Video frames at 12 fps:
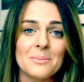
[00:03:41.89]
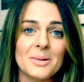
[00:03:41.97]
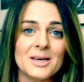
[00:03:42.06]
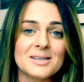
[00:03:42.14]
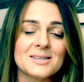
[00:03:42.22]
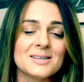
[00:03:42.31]

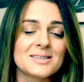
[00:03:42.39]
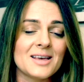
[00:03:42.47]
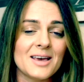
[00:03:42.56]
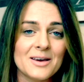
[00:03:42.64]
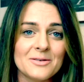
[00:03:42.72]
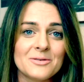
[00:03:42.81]
basis
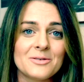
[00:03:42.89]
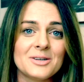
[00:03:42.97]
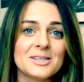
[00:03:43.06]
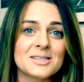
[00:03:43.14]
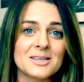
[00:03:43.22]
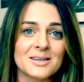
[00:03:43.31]

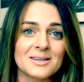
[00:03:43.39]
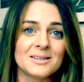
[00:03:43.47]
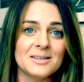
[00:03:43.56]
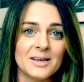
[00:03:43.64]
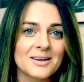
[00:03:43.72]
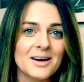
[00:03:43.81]
every
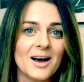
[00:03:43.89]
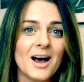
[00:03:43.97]
single day.